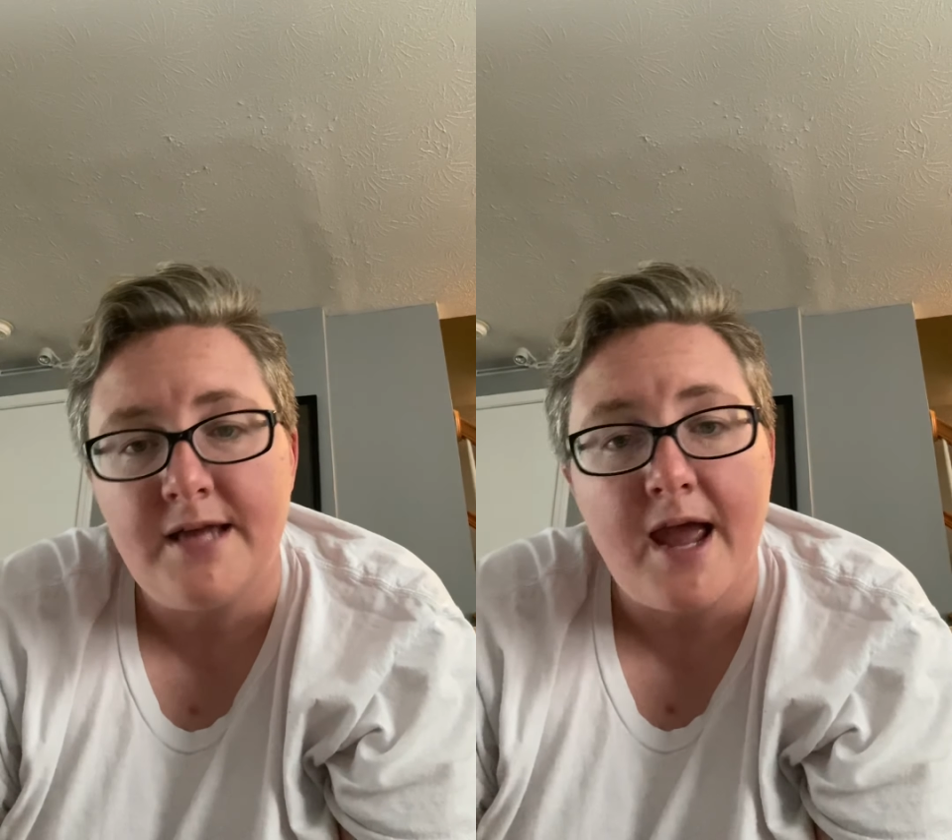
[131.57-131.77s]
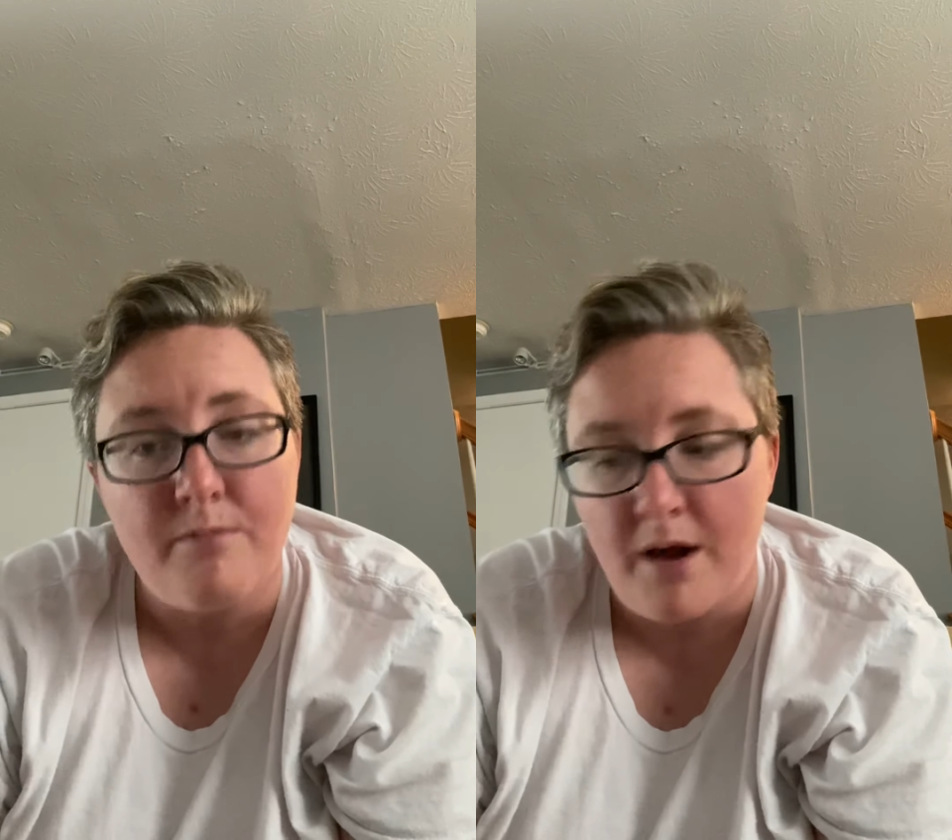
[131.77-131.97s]

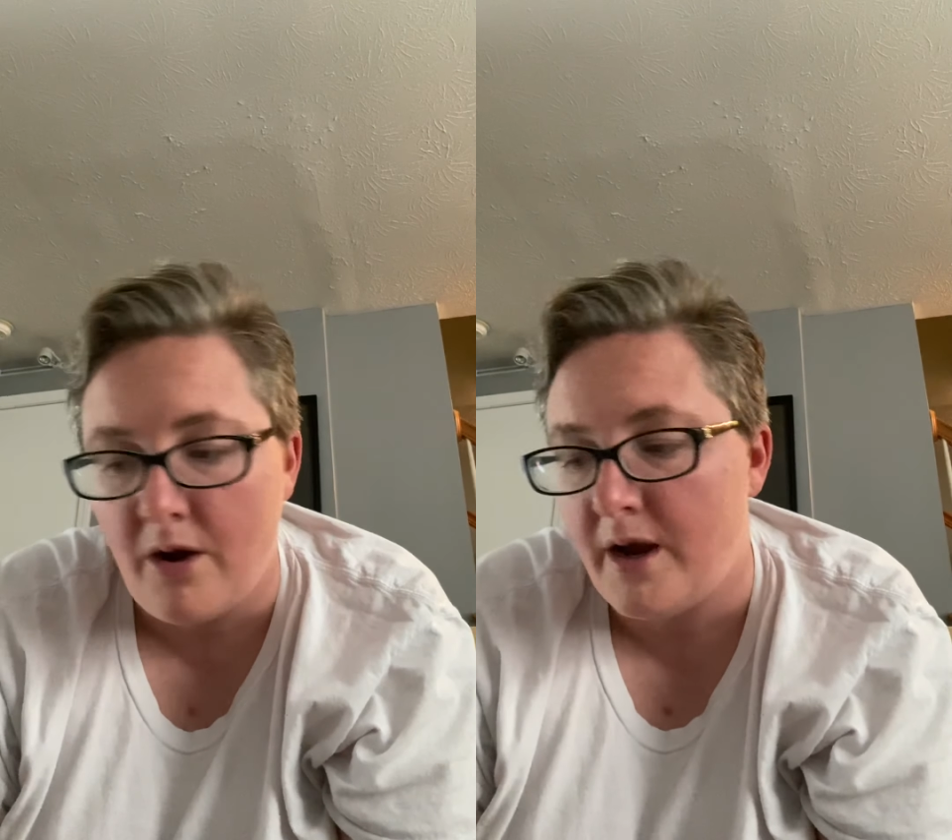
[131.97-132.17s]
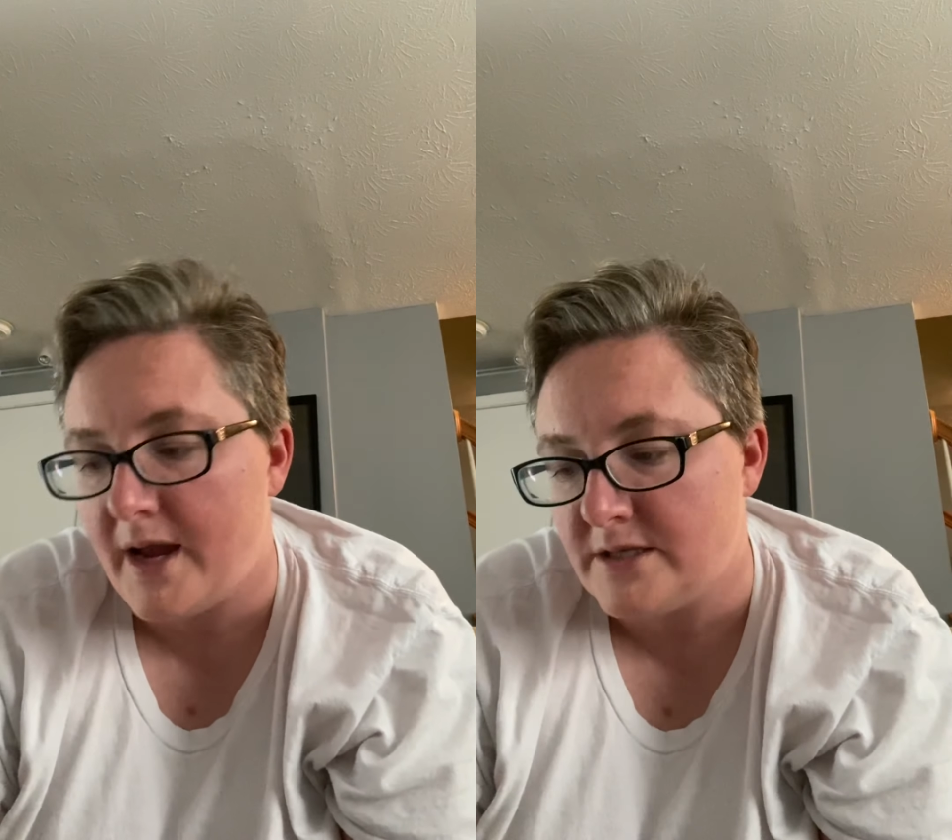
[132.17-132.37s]
Take
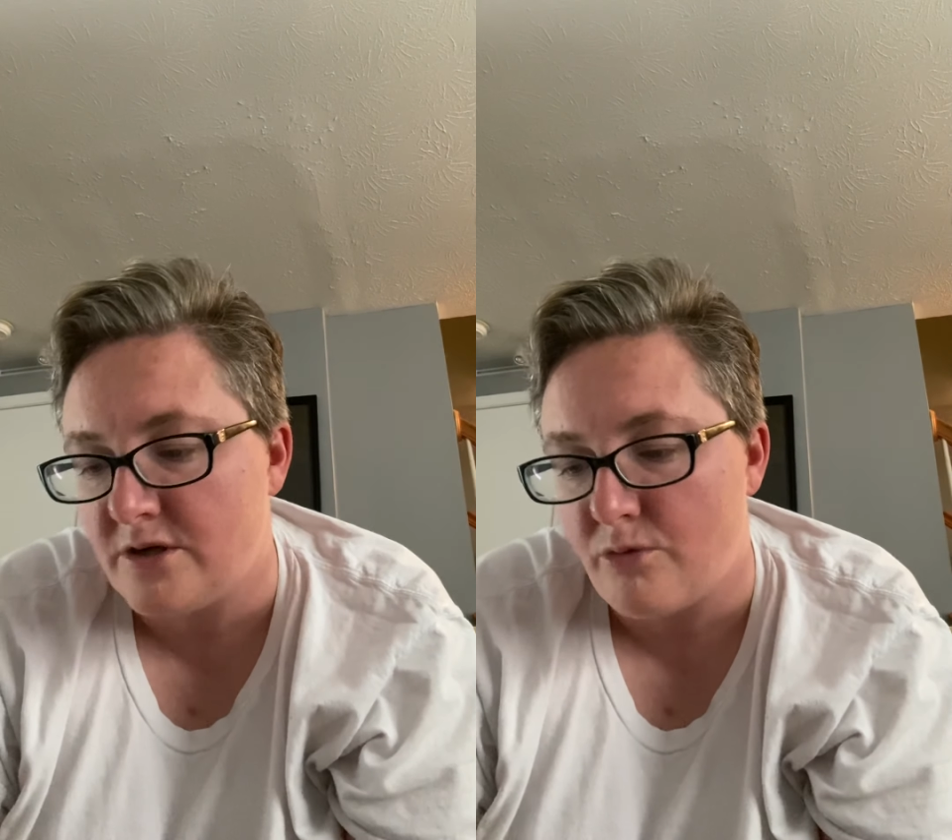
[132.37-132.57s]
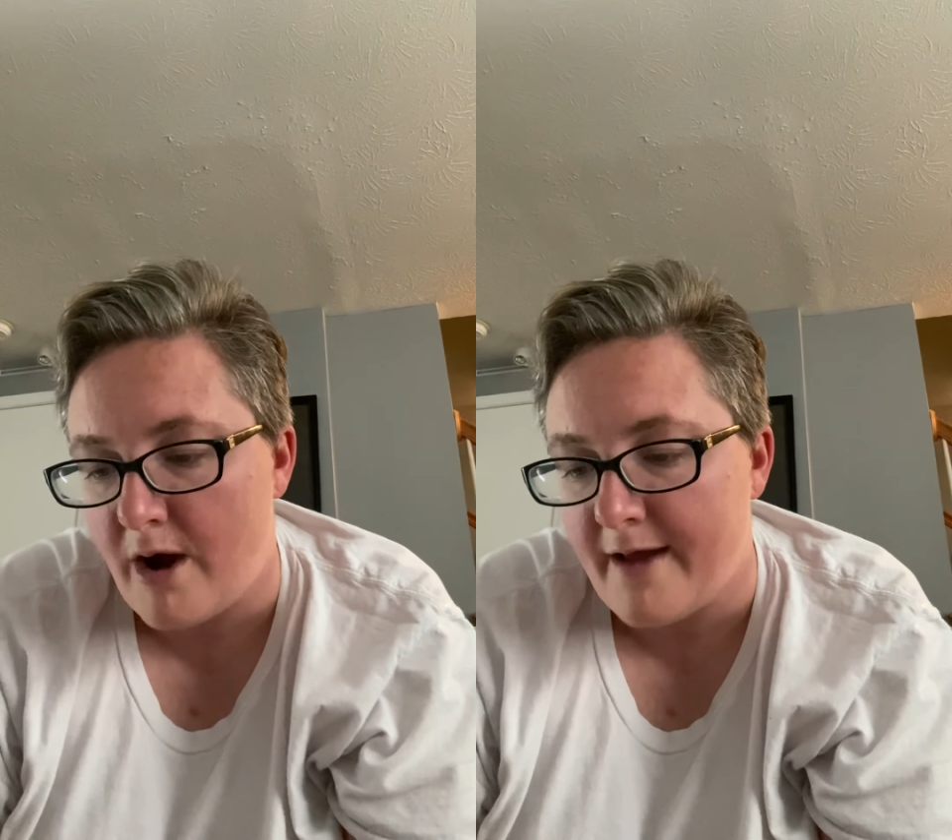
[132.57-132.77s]
Mary as
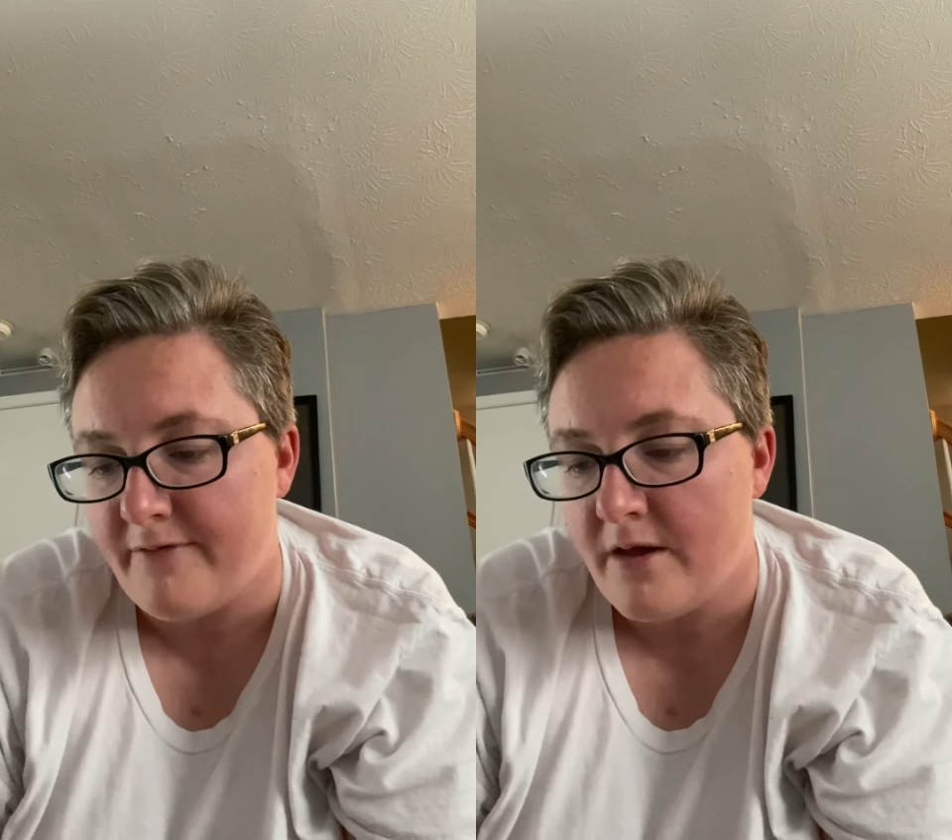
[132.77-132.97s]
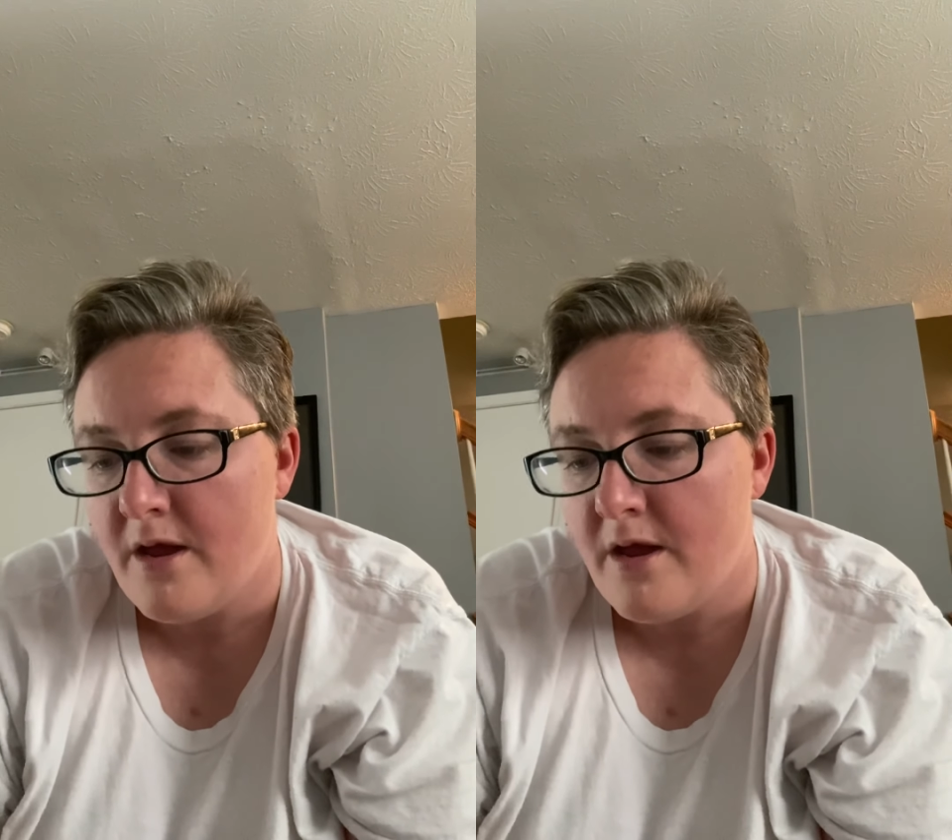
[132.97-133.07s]
your wife,